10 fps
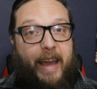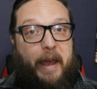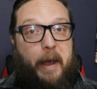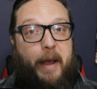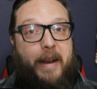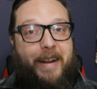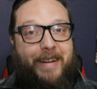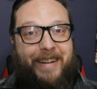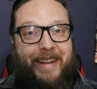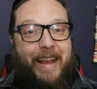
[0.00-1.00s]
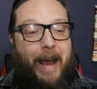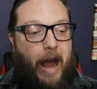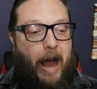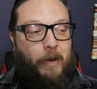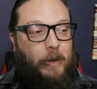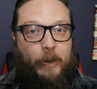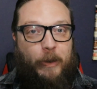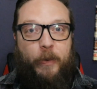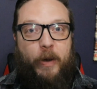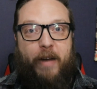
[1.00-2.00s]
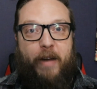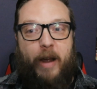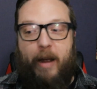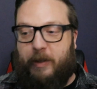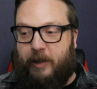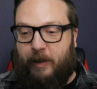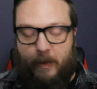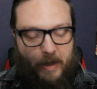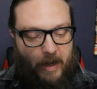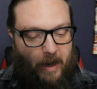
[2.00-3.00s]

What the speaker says: and I was doing whatever I was doing,